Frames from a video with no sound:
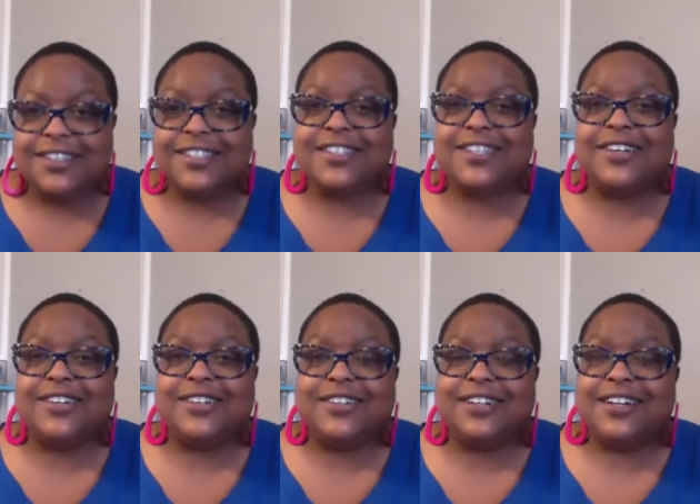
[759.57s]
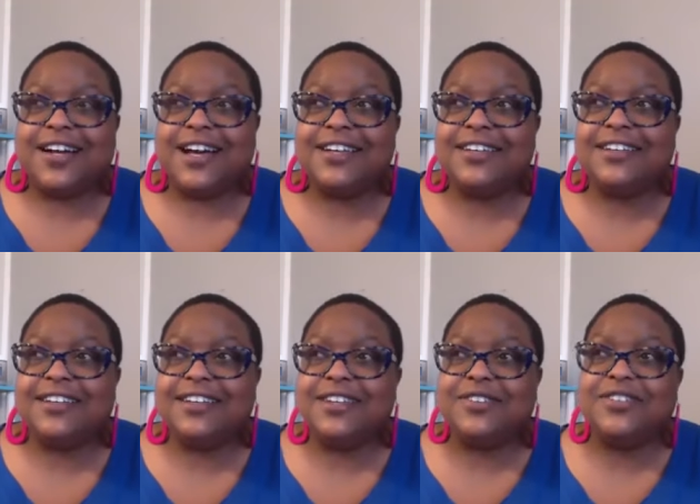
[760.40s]
So I,
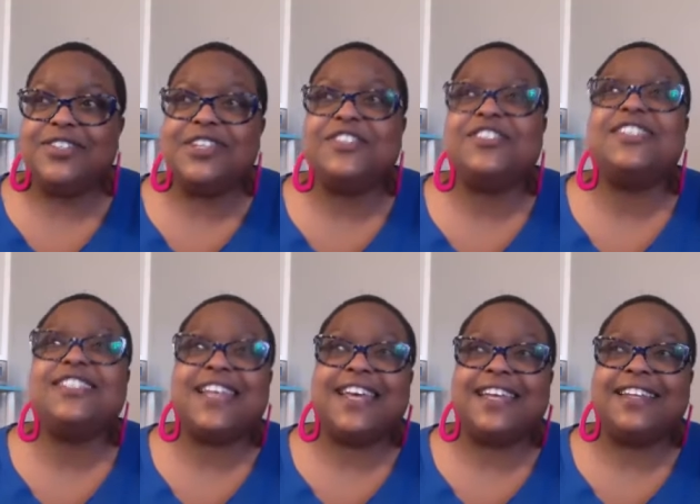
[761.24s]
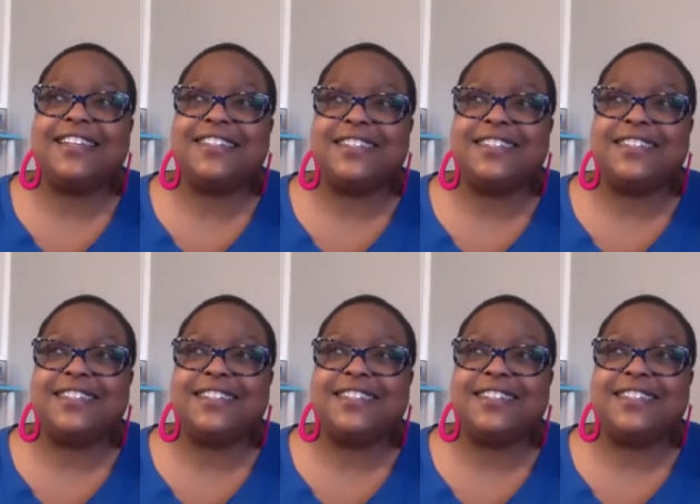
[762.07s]
you know, and she said